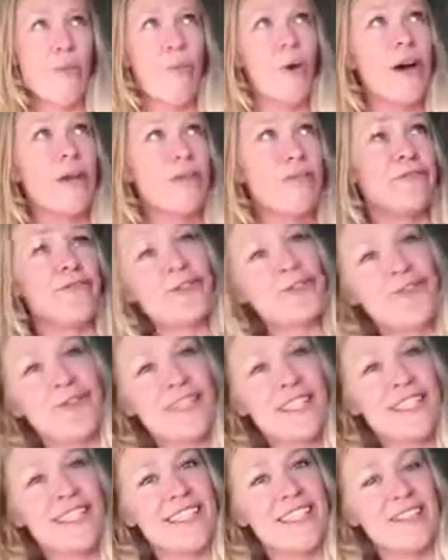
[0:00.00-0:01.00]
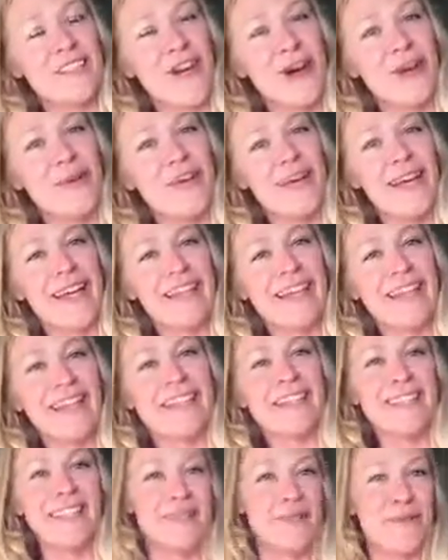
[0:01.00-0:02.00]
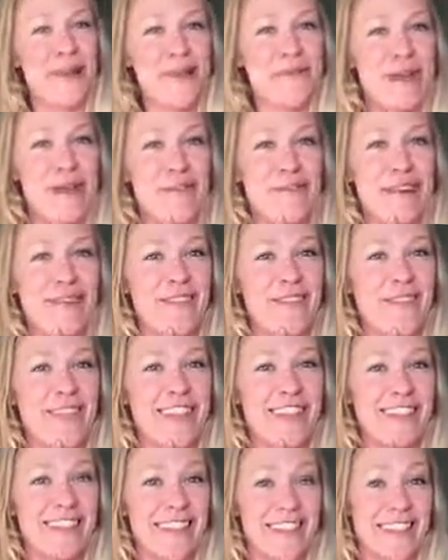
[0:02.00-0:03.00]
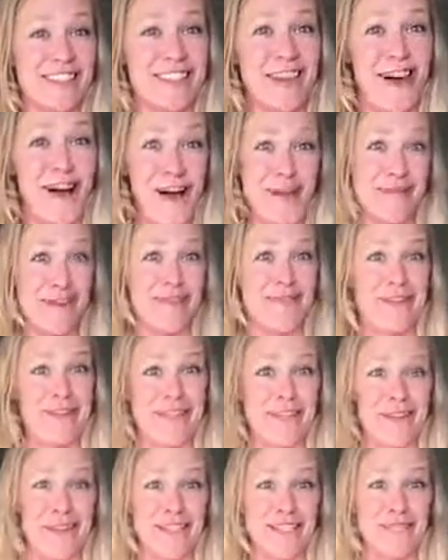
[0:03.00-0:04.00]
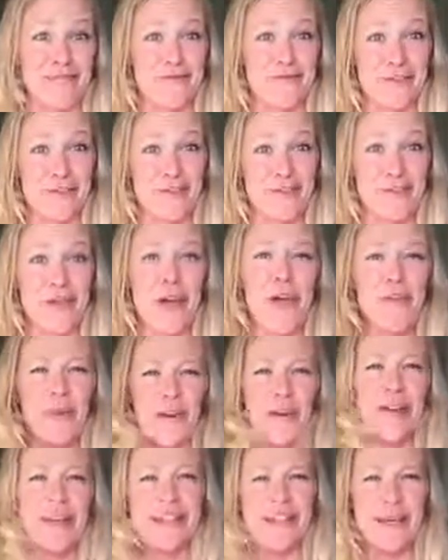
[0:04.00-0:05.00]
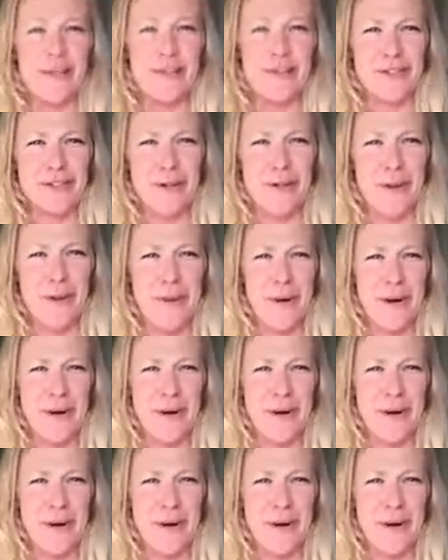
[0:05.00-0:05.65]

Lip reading: What foods does this go with? This is one of my favorite things because it's all my favorite kinds of foods. Well, except the German